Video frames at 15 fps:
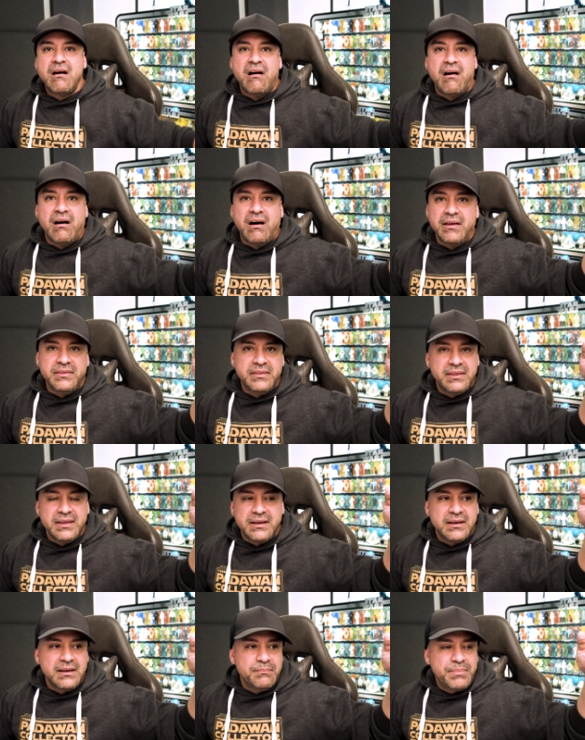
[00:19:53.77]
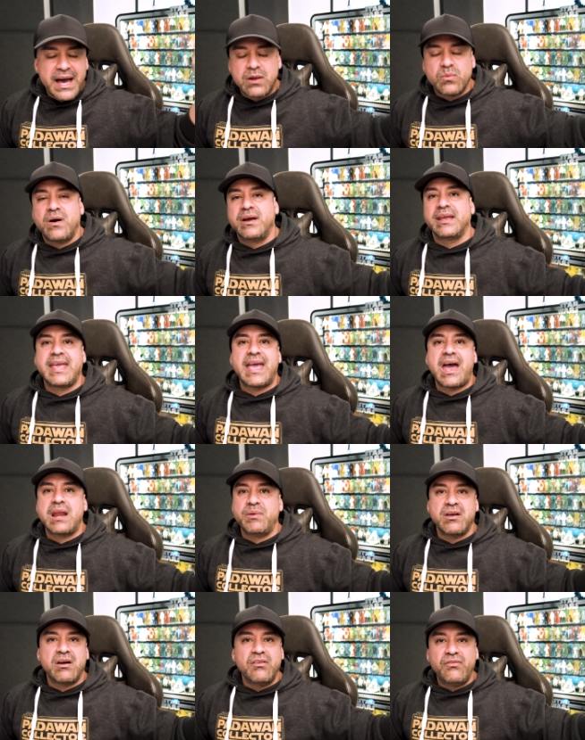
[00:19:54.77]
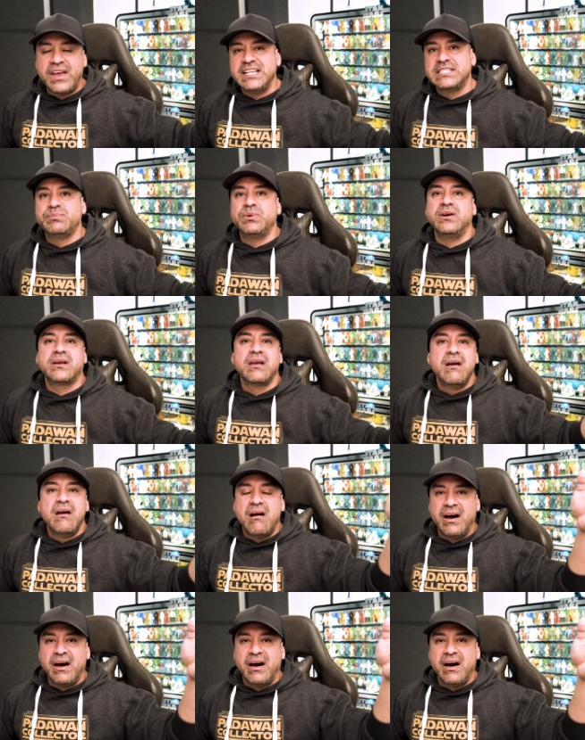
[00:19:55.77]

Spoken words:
on the Padawan Academy on Facebook,